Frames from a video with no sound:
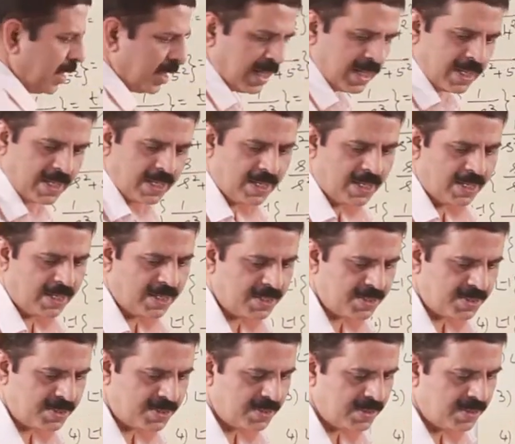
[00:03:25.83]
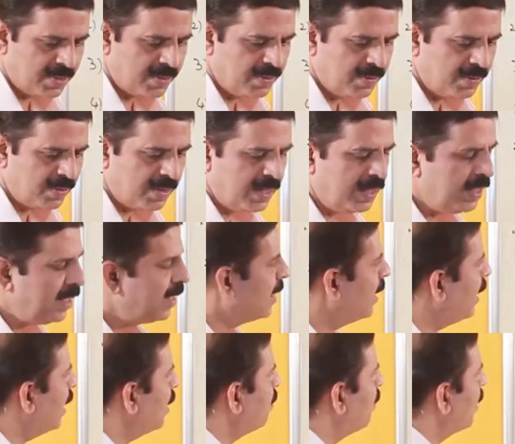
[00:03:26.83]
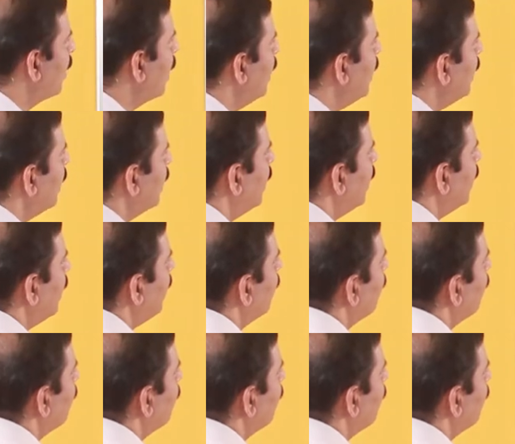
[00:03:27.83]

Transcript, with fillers: that here it is. Okay, let me write here,